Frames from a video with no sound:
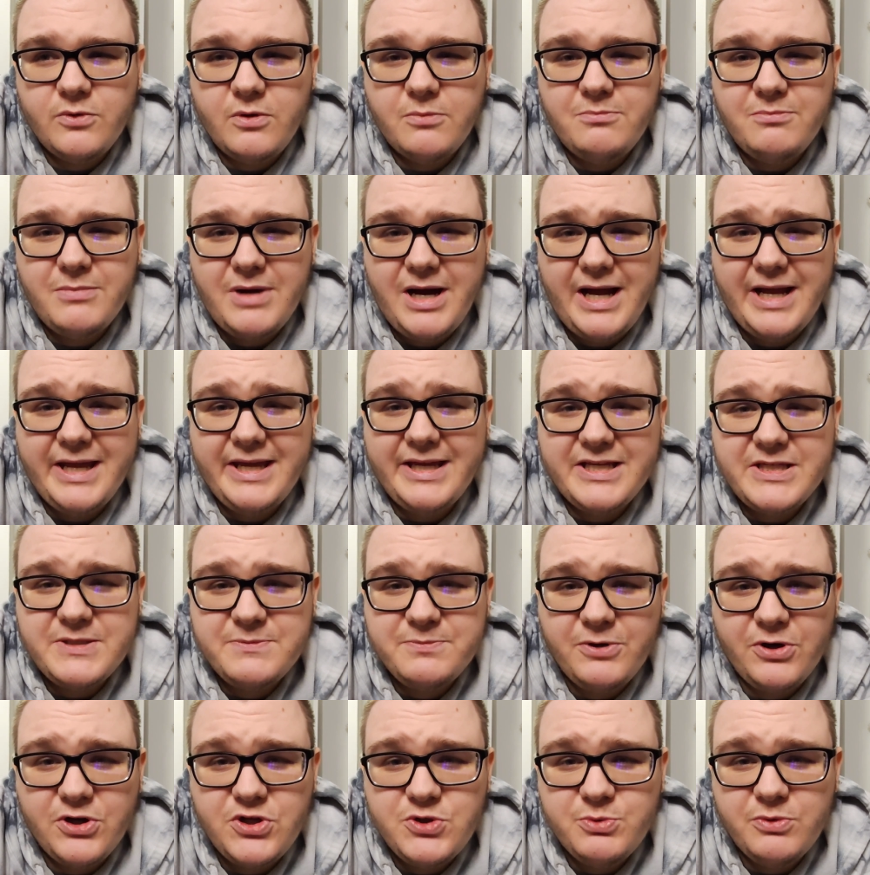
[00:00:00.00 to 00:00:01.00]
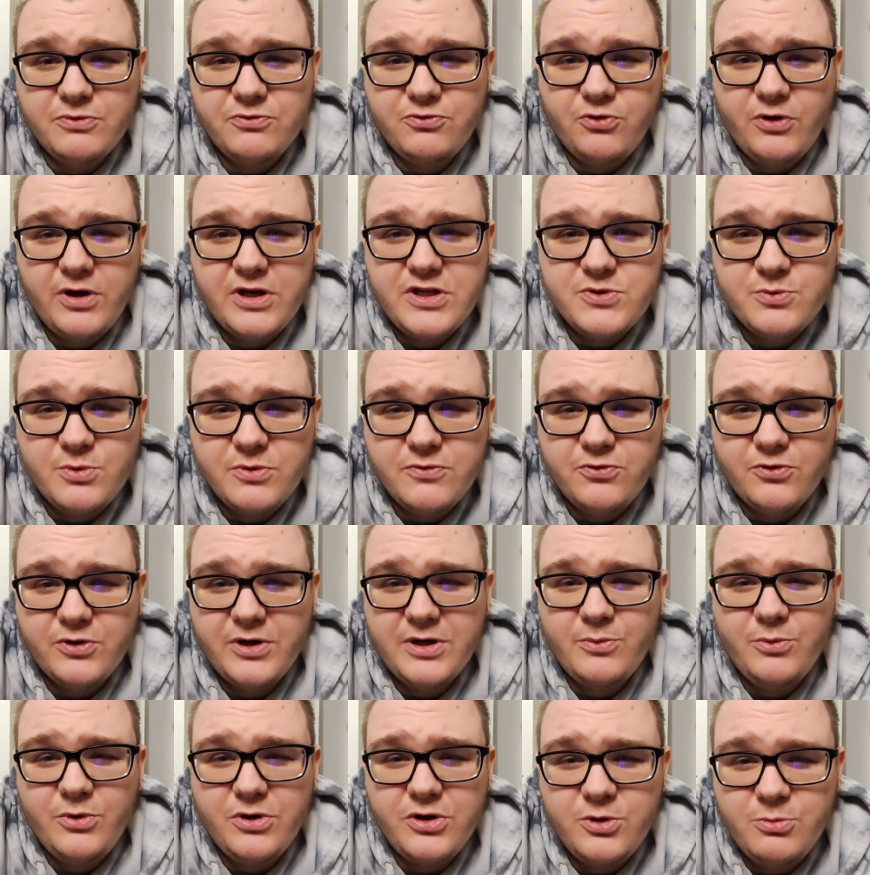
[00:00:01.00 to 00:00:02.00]
my experience with friends were
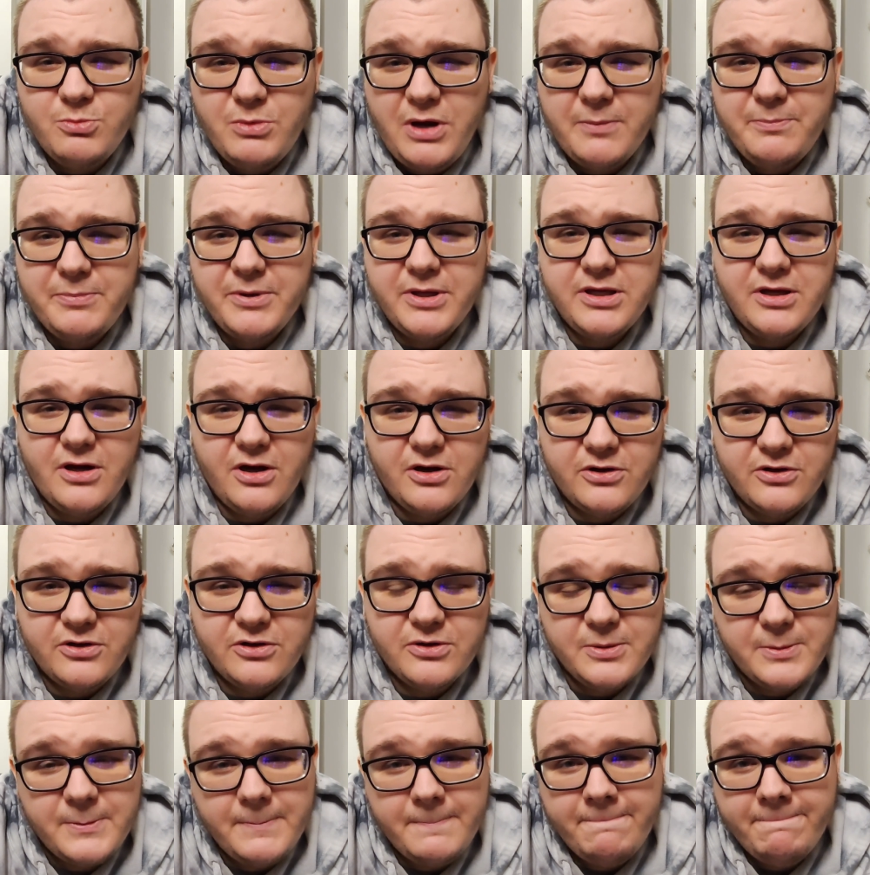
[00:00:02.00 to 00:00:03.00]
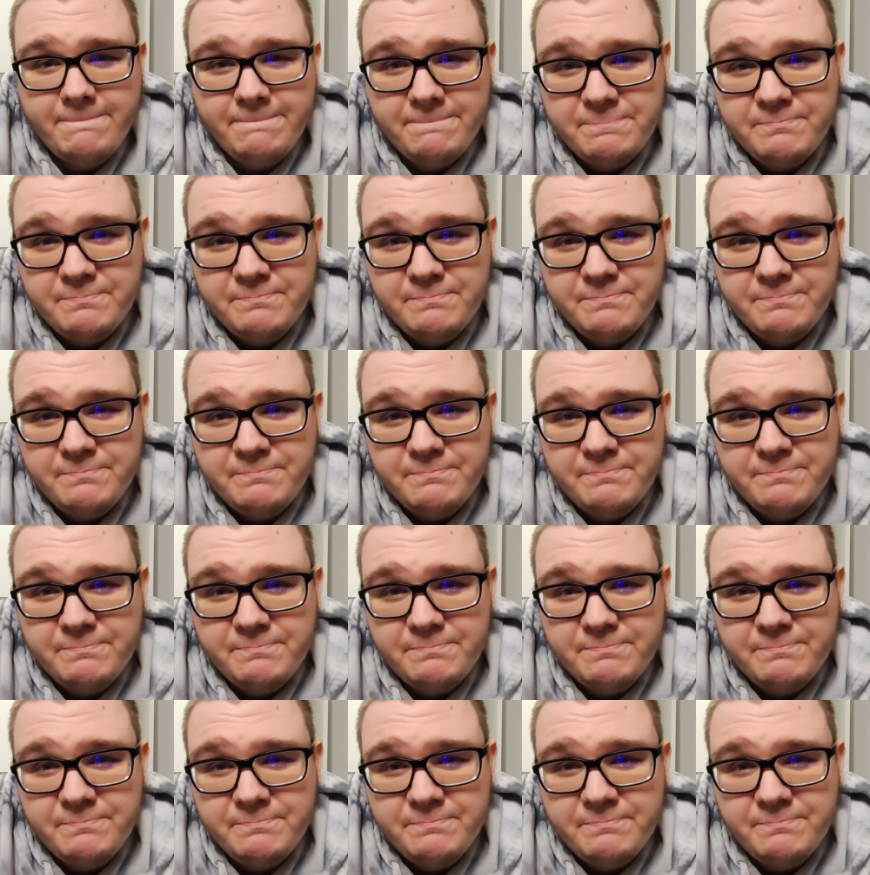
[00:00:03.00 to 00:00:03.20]
for anyone who might be younger